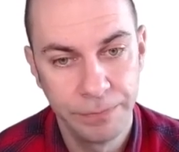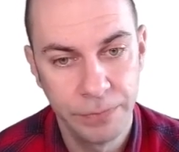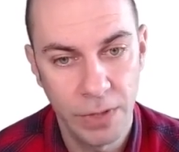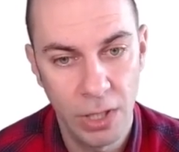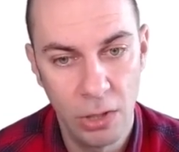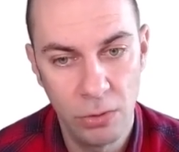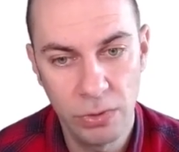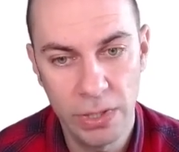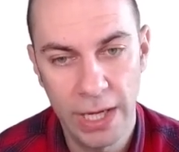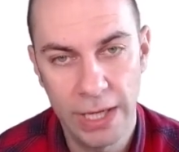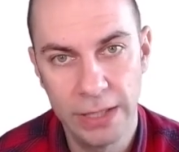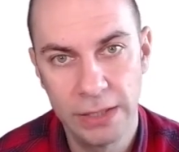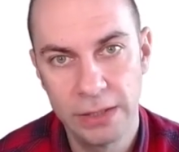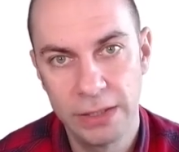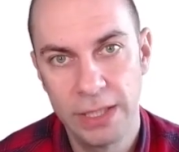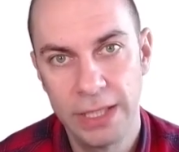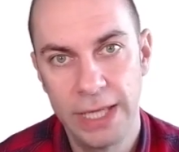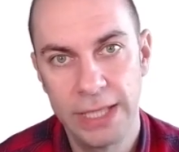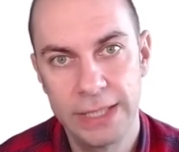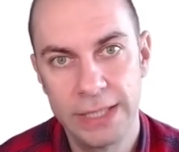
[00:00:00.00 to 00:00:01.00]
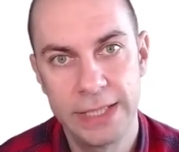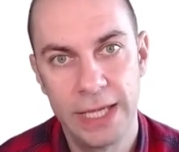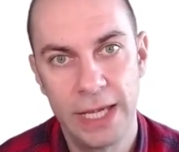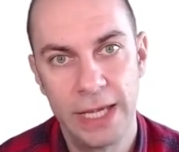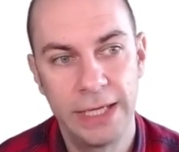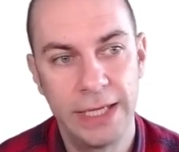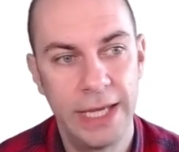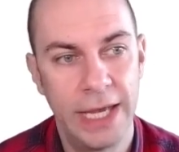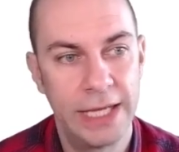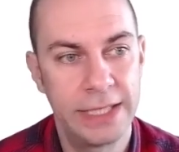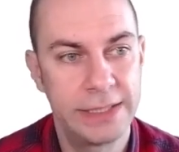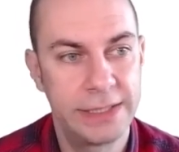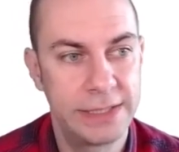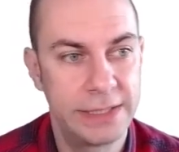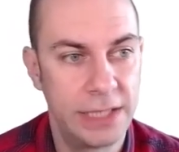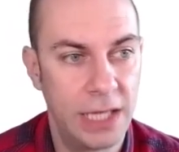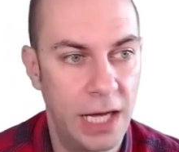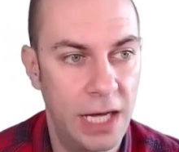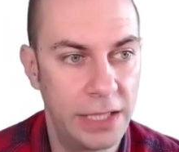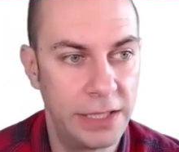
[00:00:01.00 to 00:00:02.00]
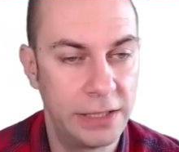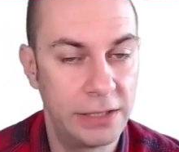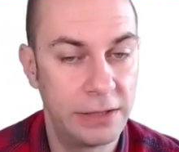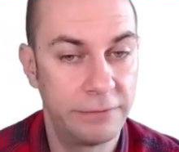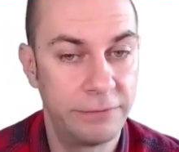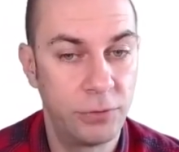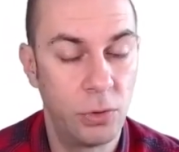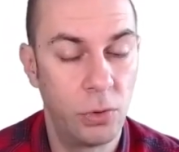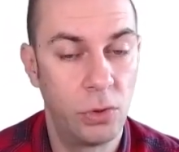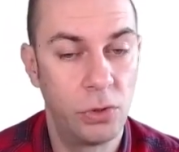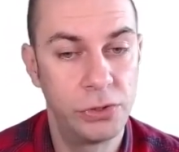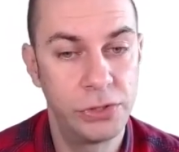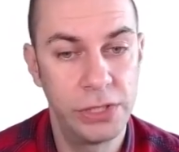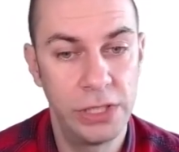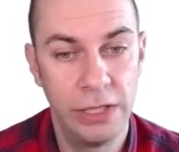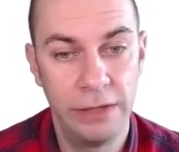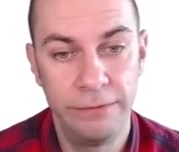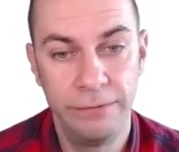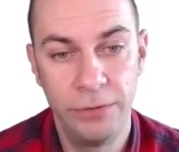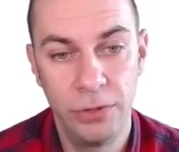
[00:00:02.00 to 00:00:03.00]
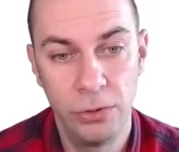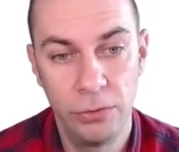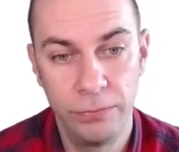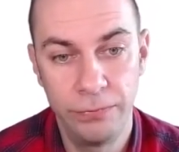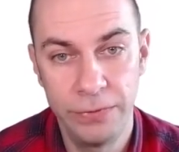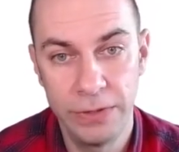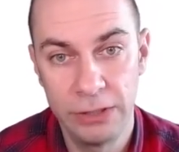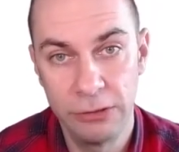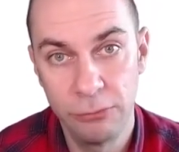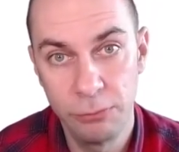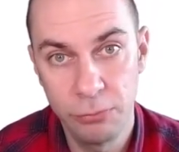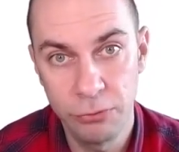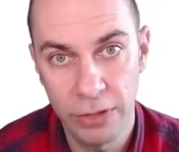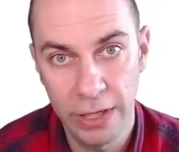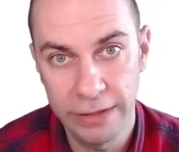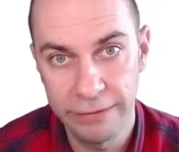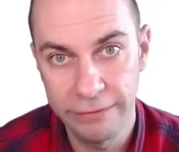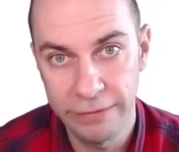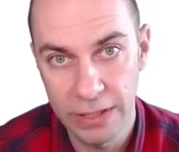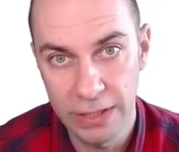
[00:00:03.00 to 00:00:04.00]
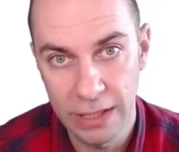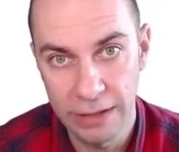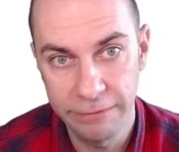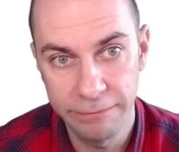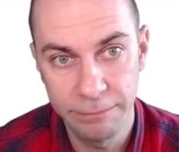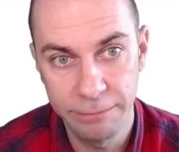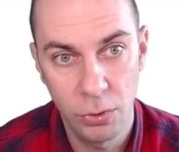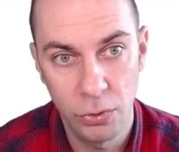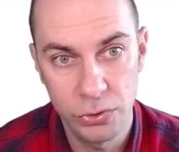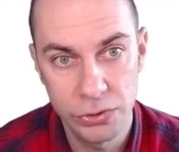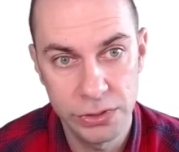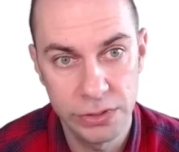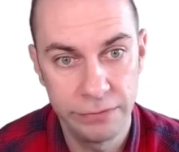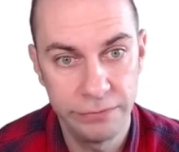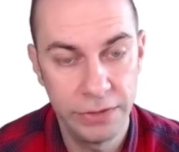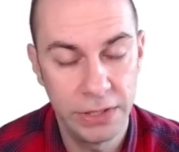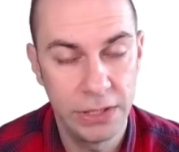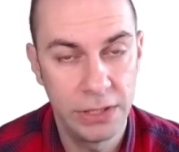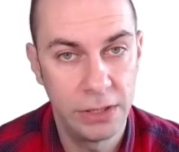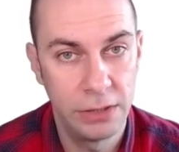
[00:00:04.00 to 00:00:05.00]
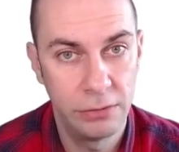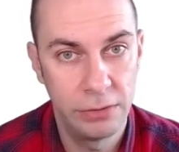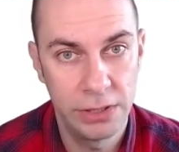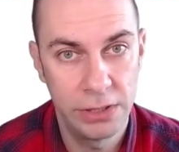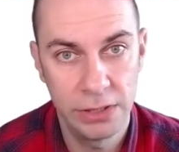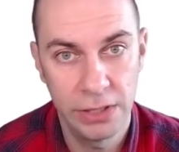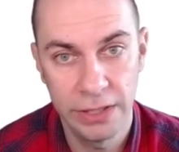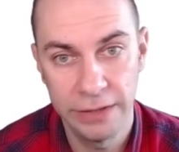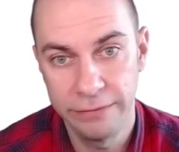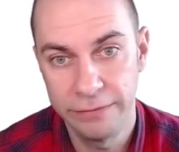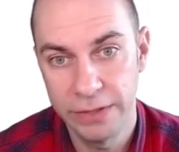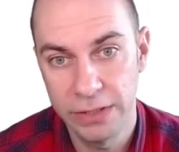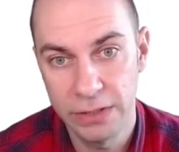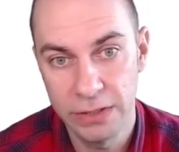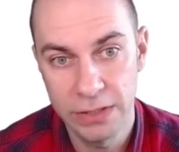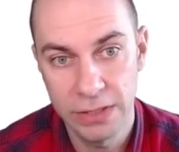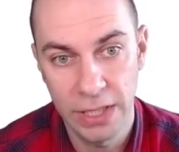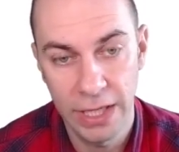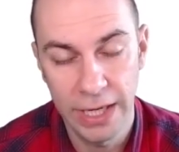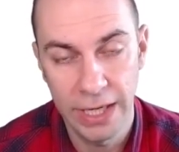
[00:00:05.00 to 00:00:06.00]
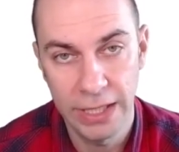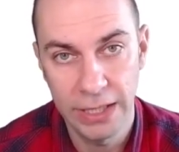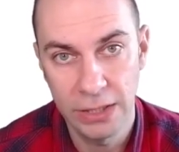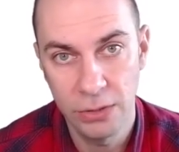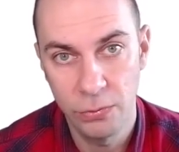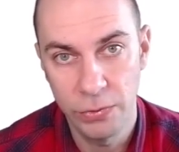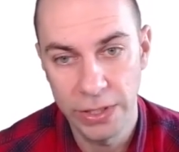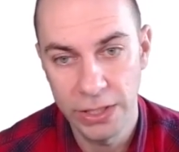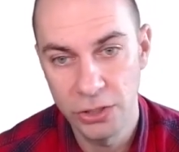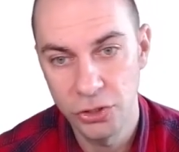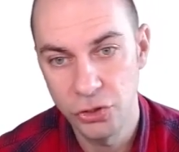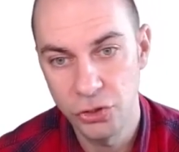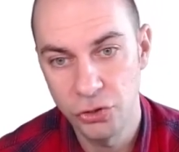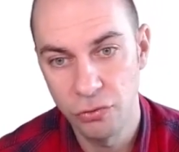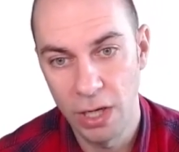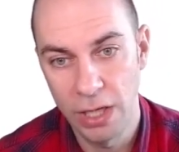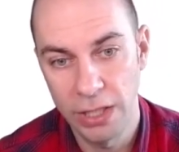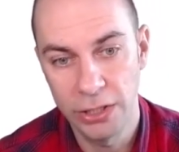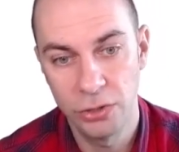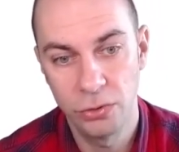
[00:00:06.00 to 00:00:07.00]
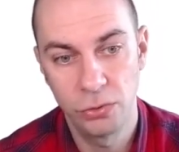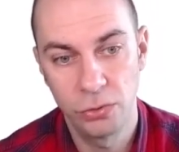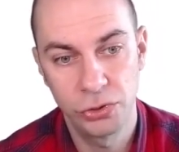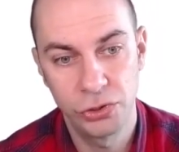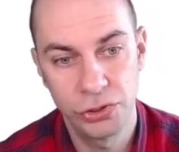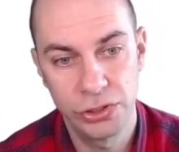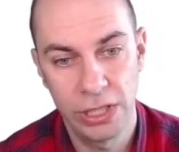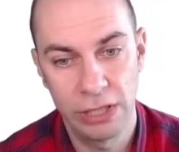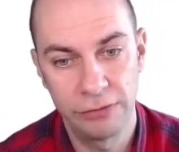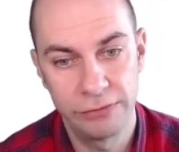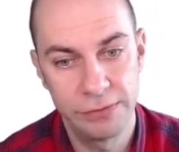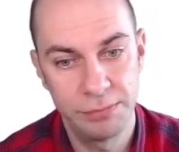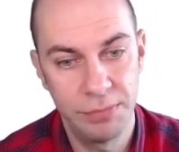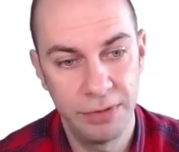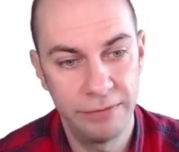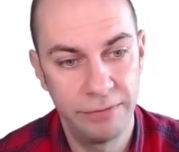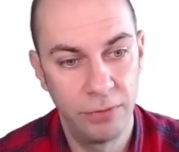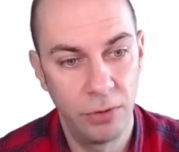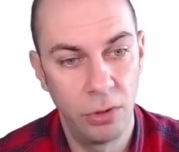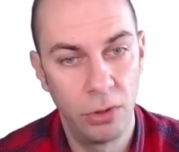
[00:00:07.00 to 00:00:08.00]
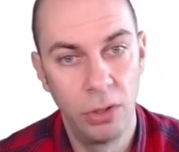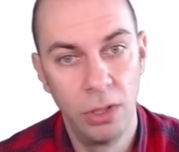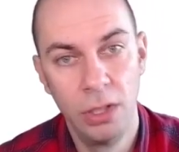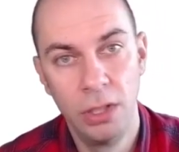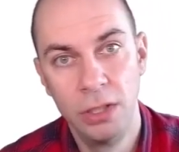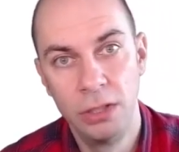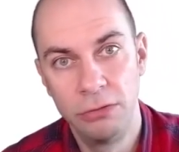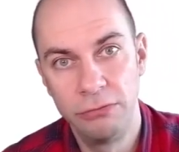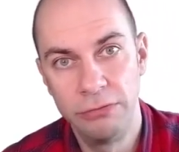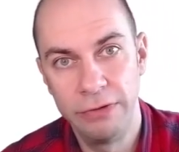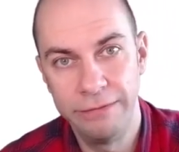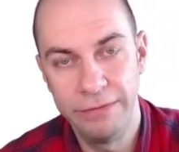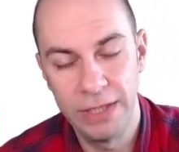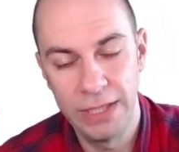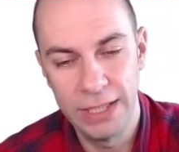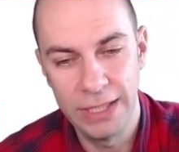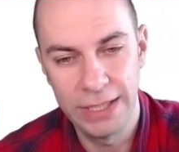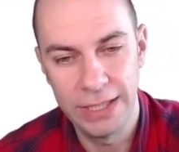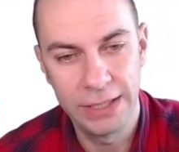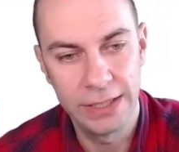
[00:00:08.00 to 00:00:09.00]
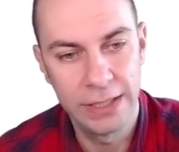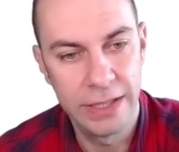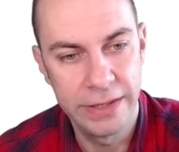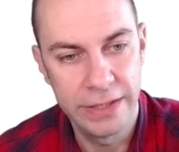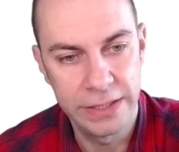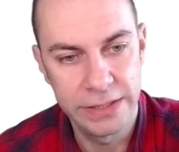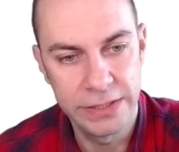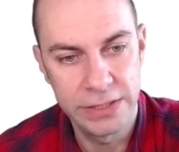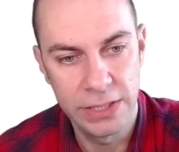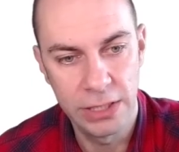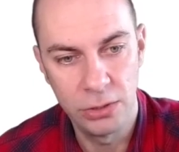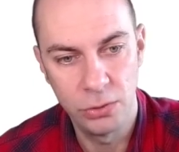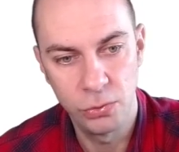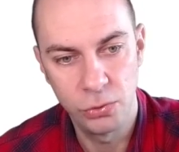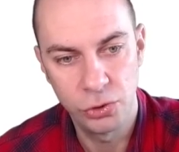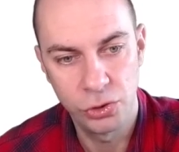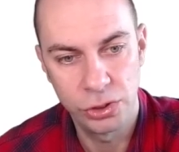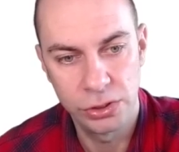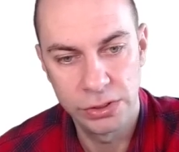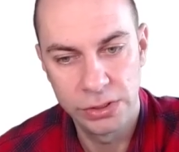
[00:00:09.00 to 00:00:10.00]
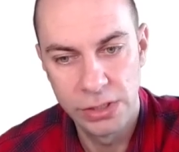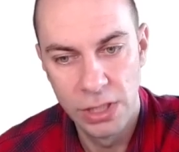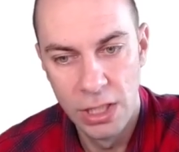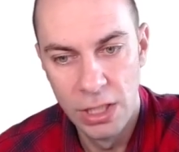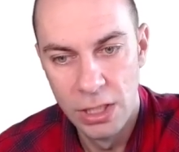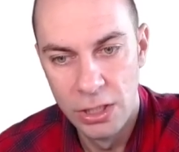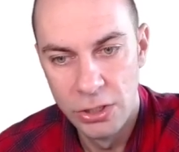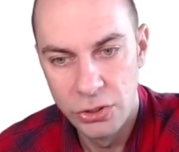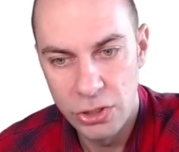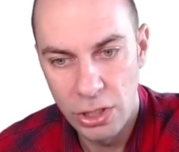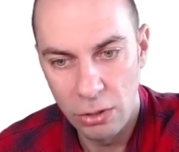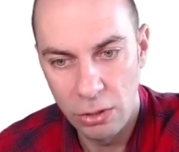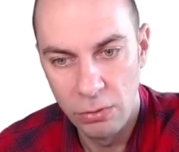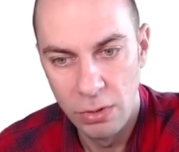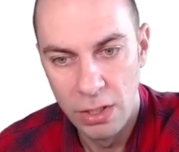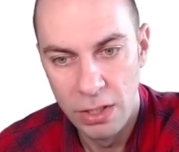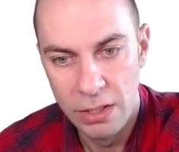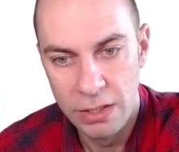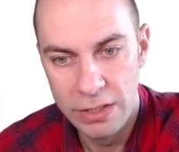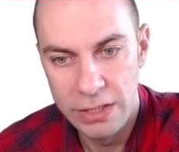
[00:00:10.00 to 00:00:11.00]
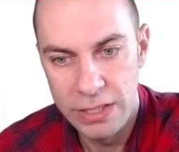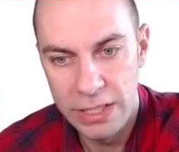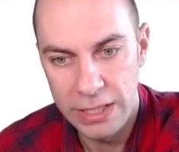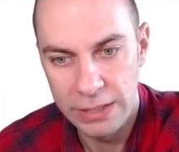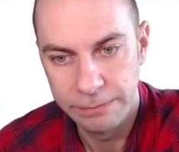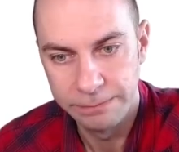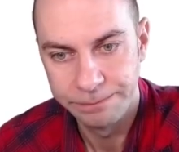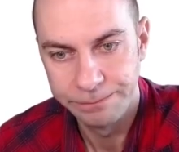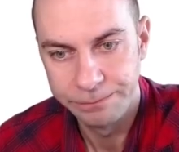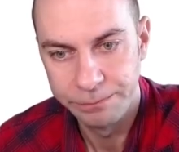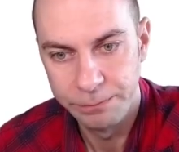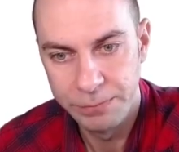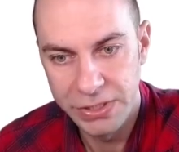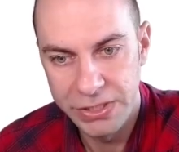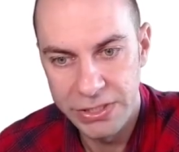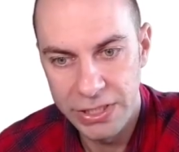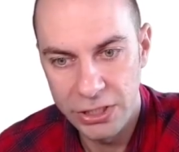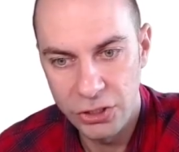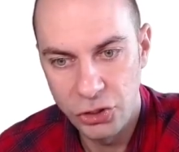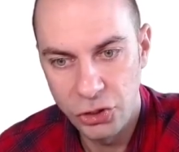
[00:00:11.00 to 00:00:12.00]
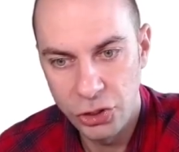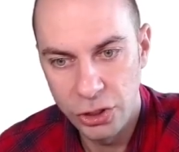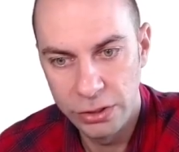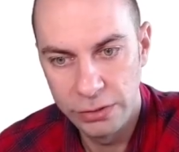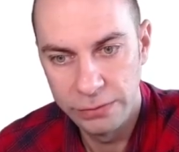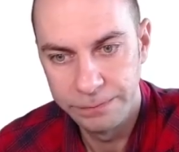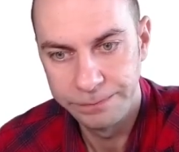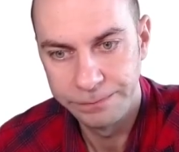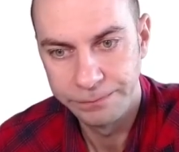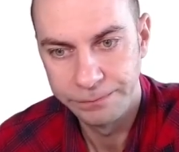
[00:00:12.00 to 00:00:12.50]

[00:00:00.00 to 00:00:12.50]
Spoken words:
Okay, let's get started. Of course, if you feel brave enough, pause the video and give it a quick try yourselves before revealing the solutions. So the position